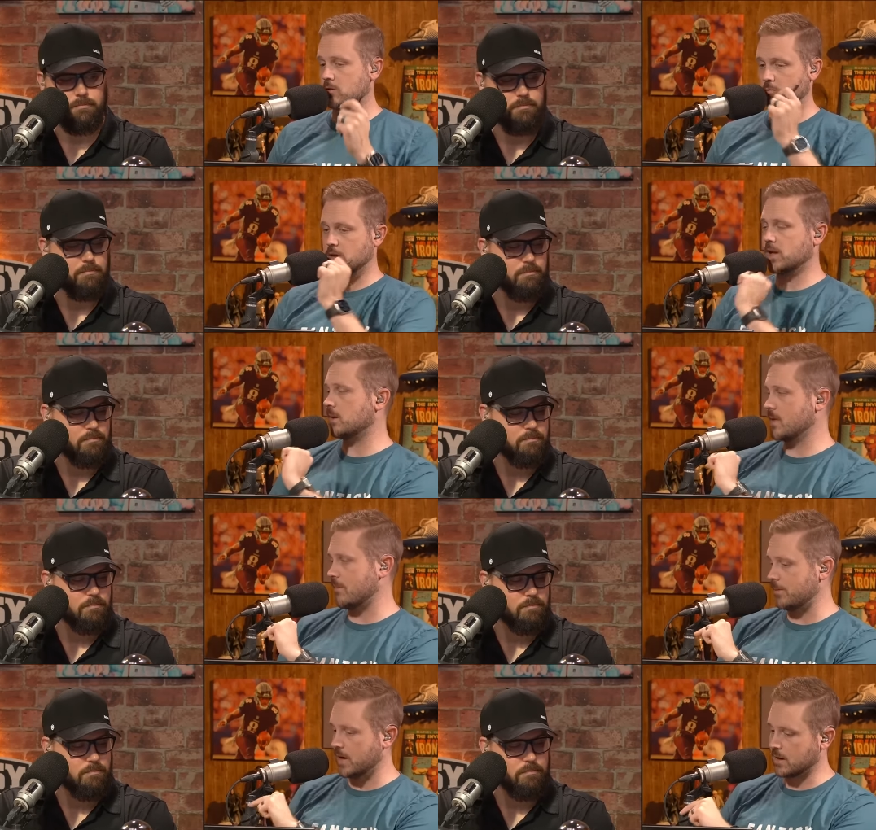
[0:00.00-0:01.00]
Speaker 1: to redeem
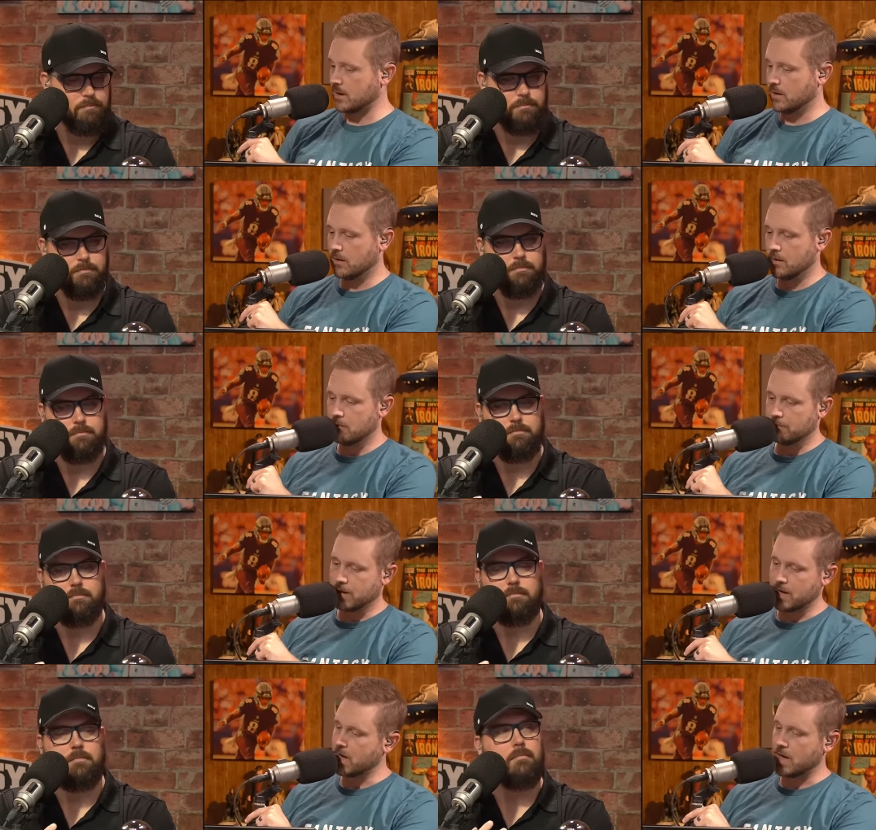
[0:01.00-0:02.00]
that pick,
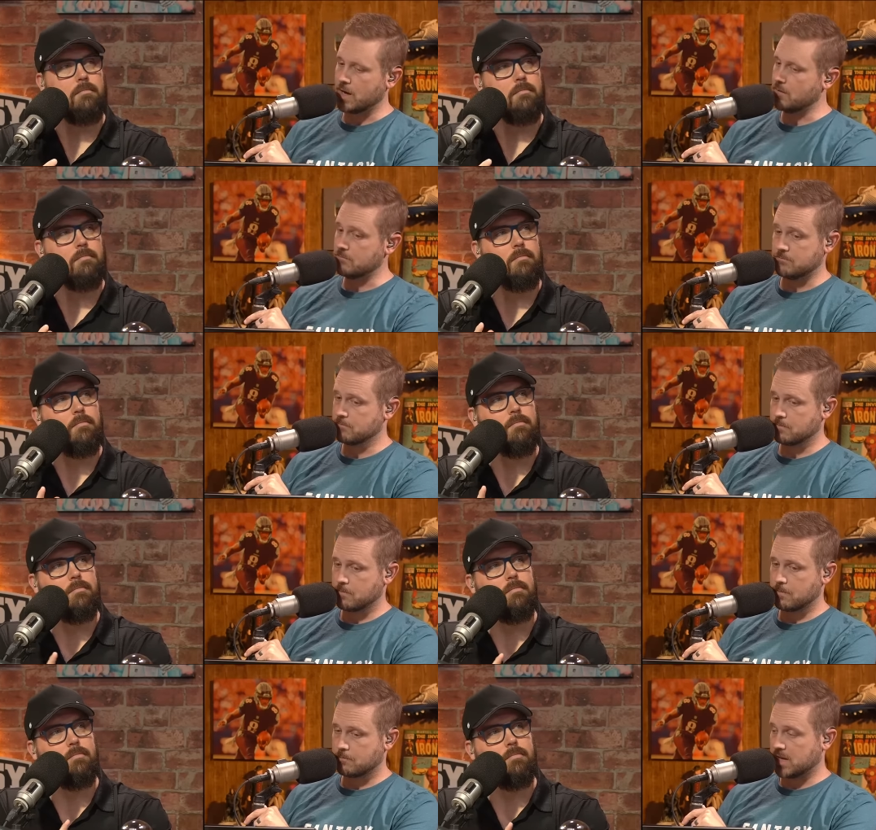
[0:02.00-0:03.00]
but um,
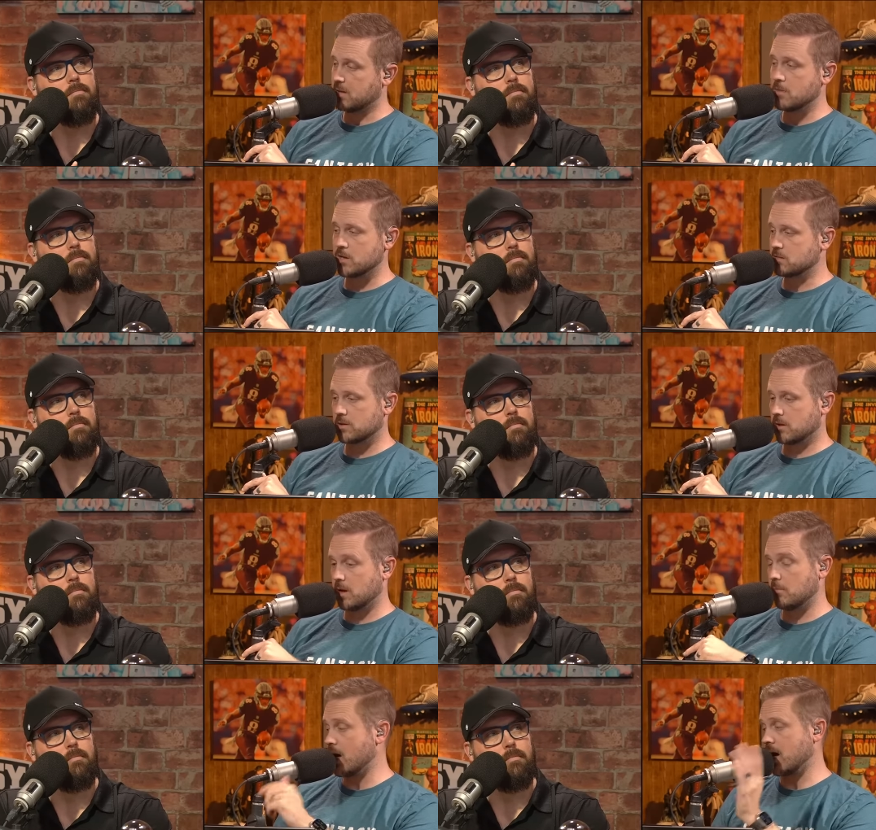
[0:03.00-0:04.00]
but he missed
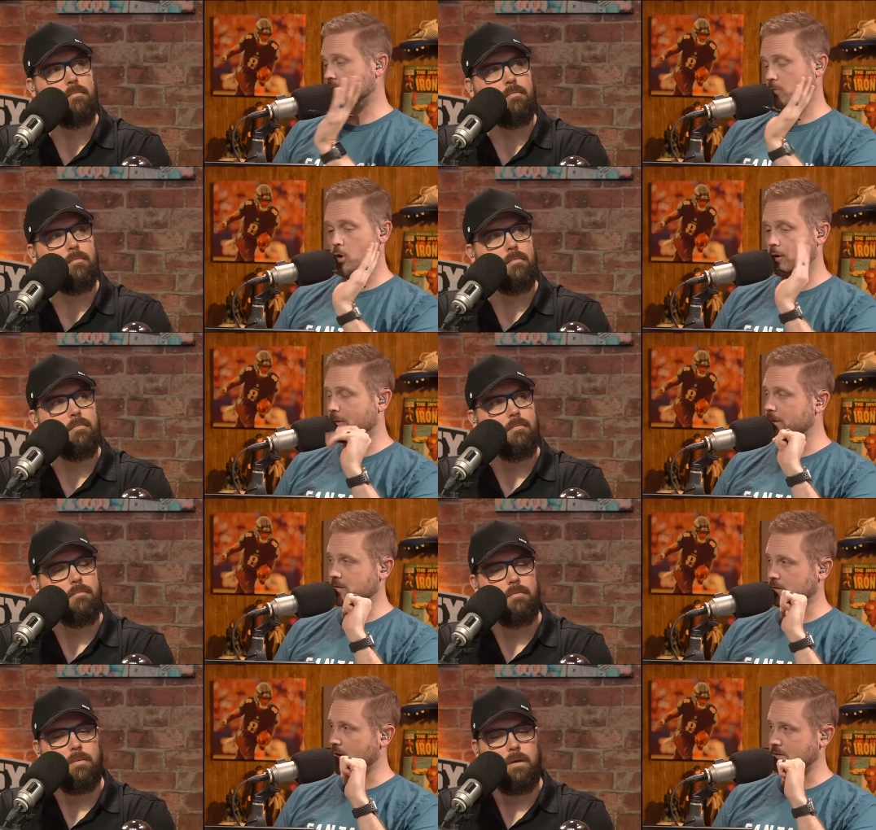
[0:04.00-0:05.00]
he had some horrible
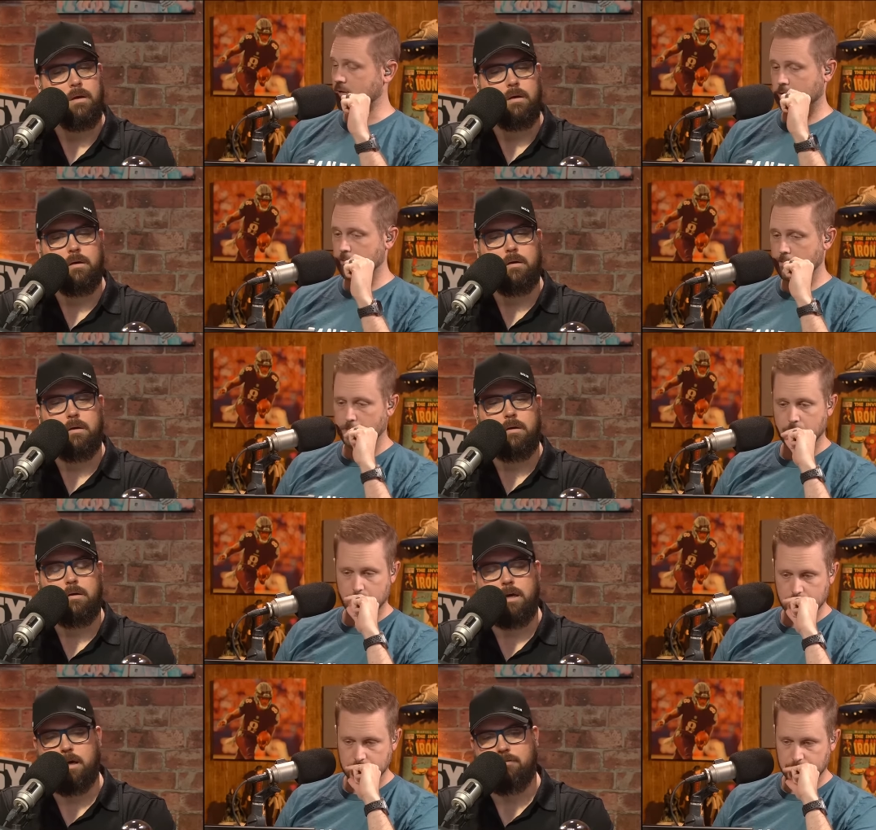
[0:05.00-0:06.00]
misses last year.
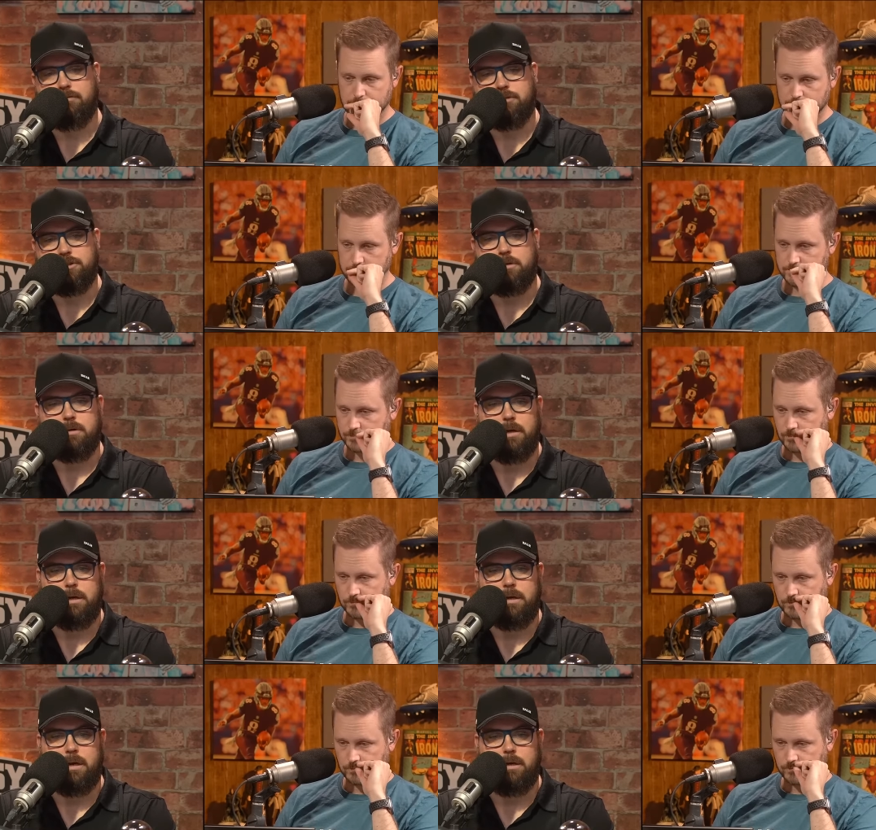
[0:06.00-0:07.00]
Speaker 2: Yeah, for sure.
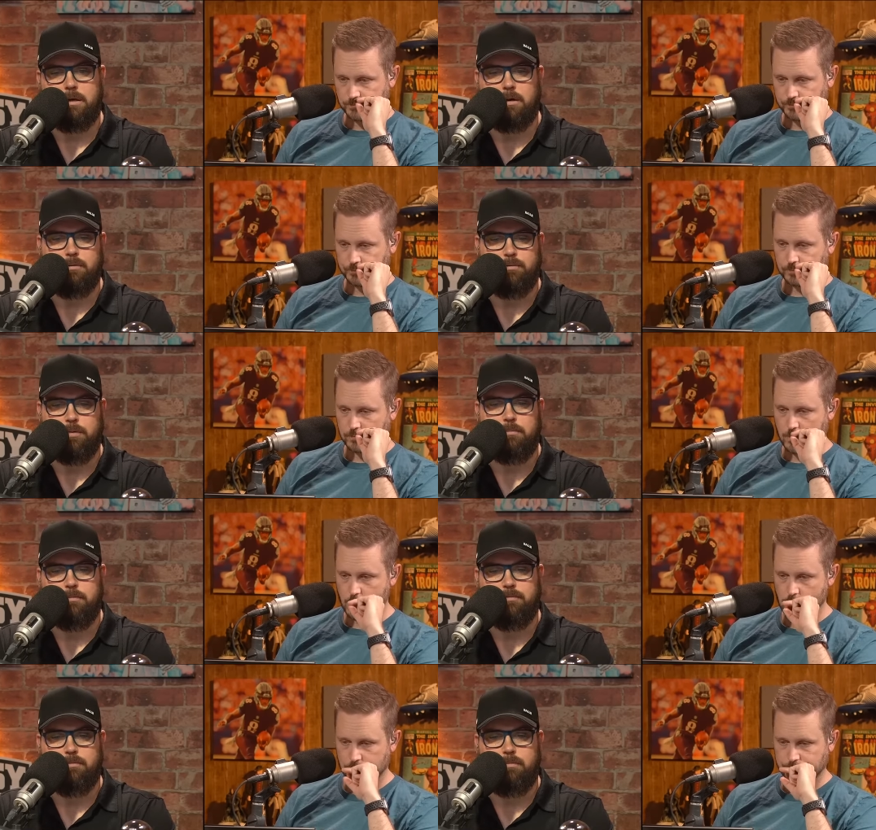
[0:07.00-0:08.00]
And, uh, you know, for
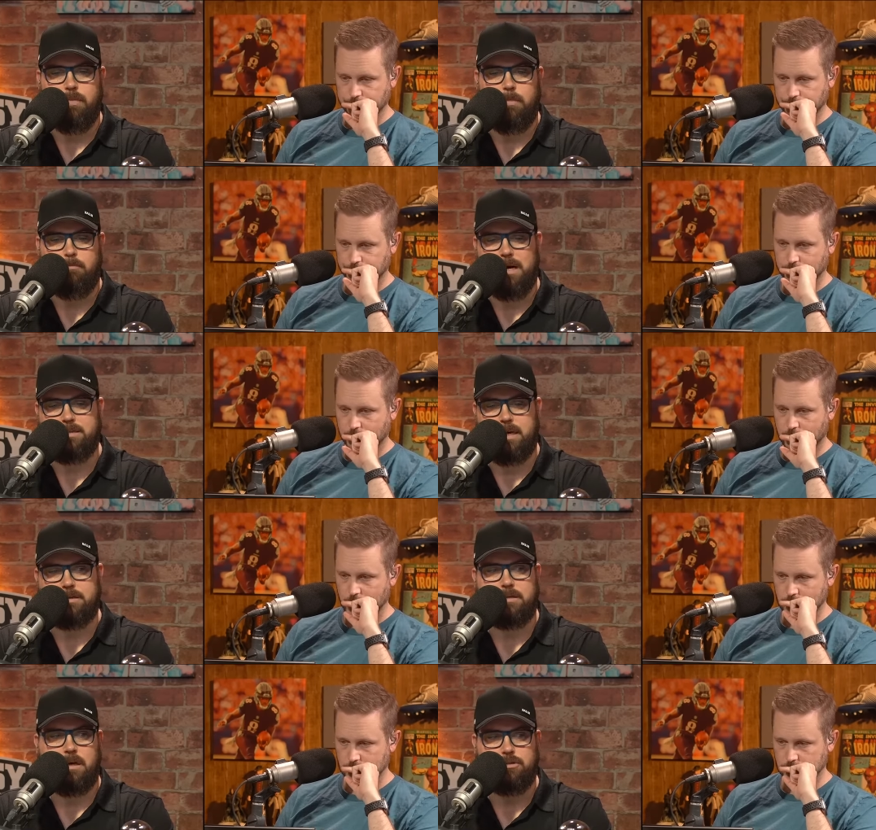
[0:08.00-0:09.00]
my
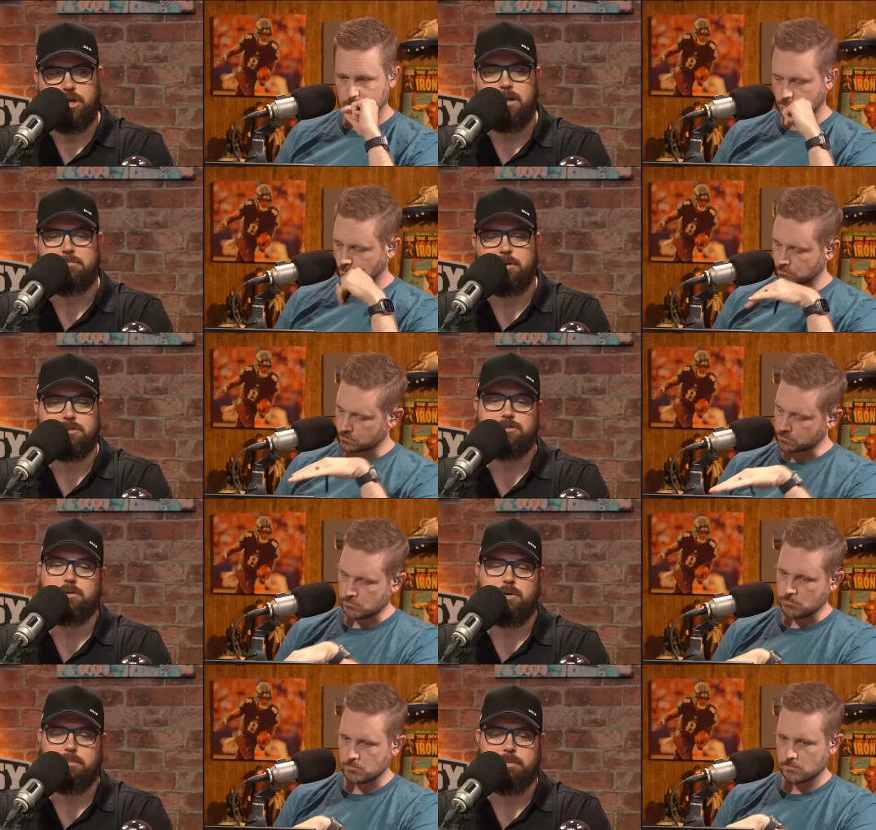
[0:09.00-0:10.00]
taste, Jonathan Brooks is the
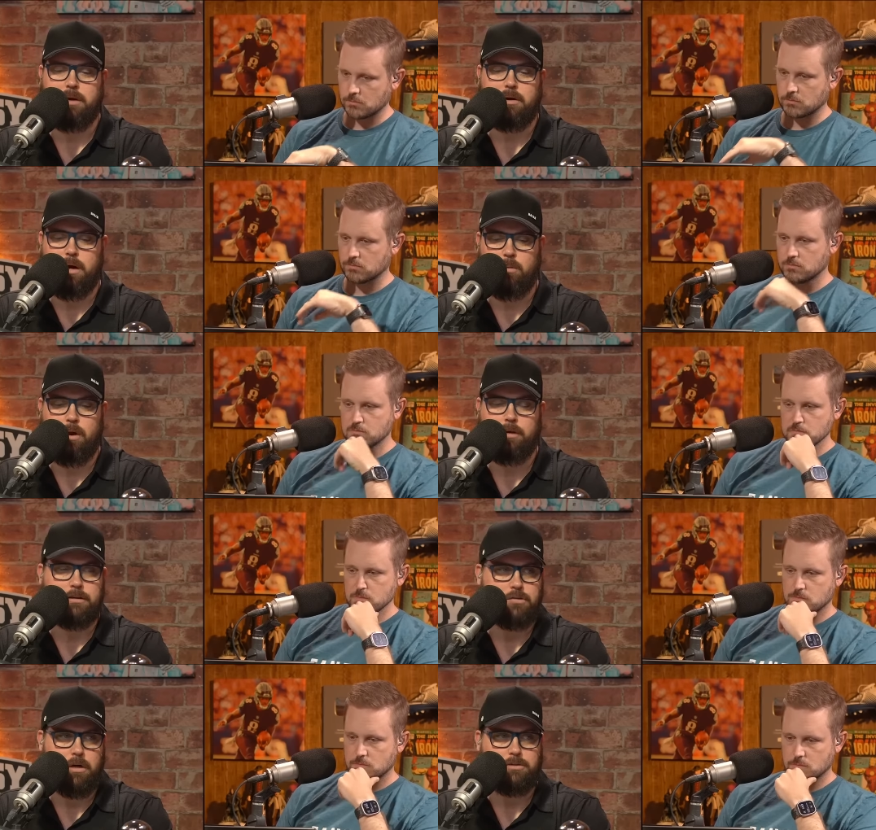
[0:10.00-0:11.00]
only player I want on
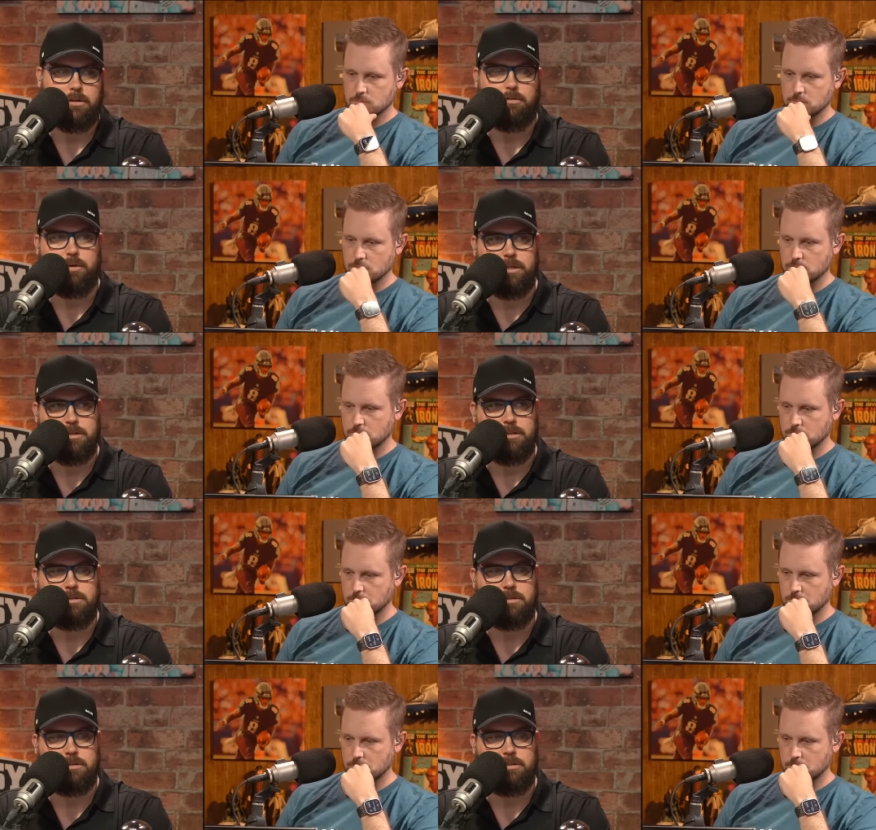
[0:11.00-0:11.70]
this roster, and the reason